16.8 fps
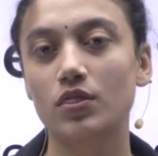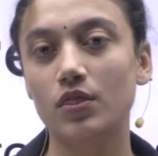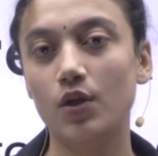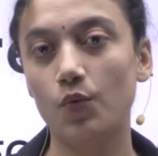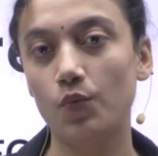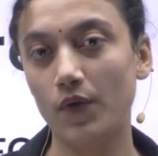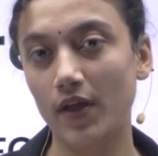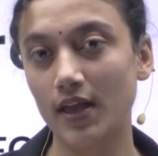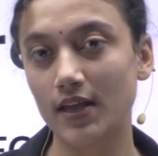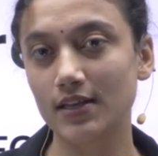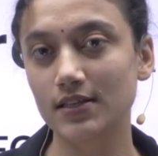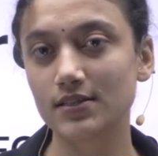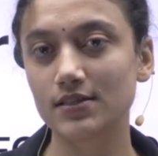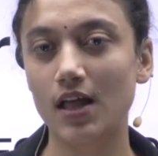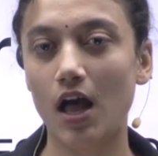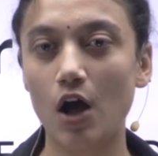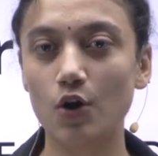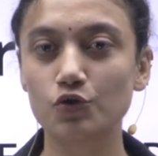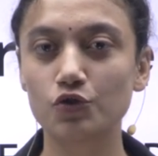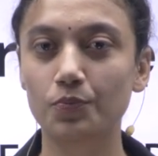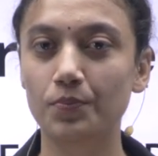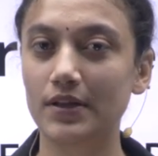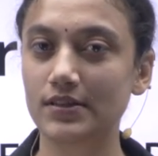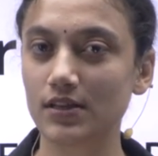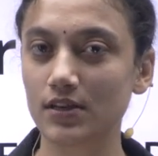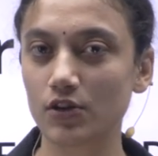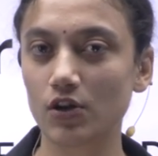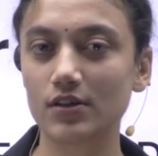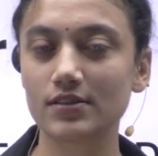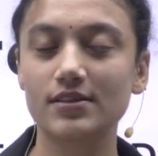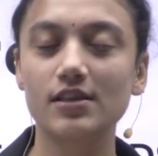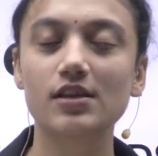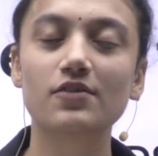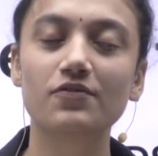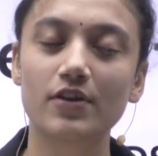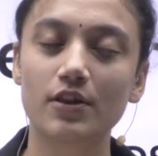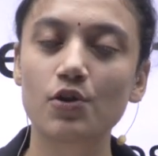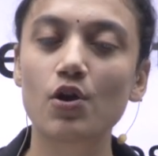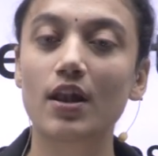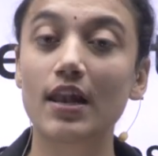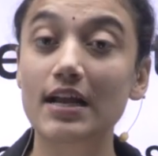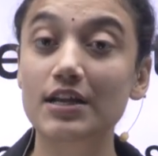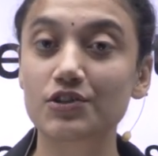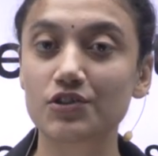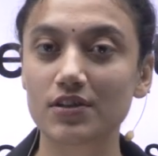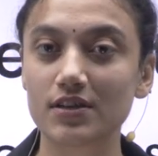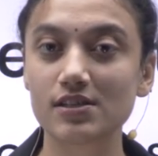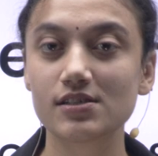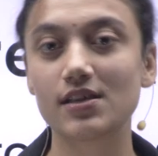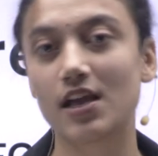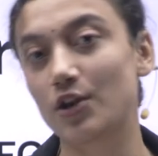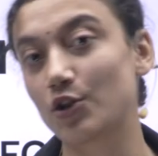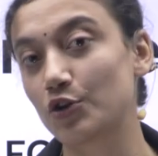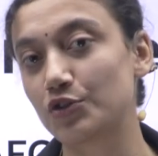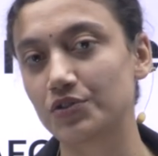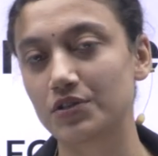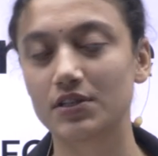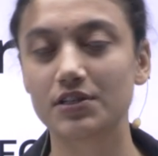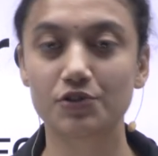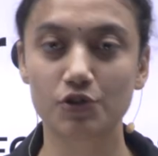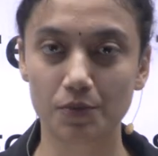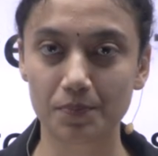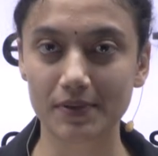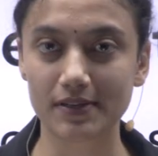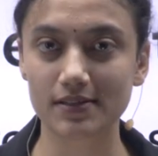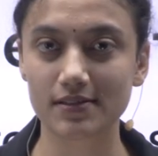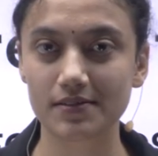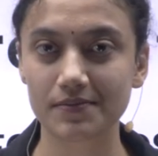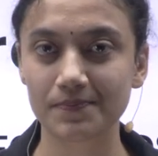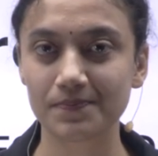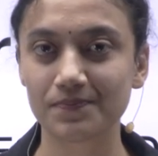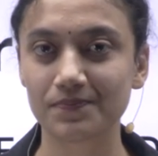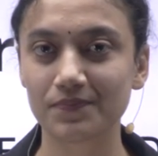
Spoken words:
the ways how to present yourself in your lecturate and your GD topics.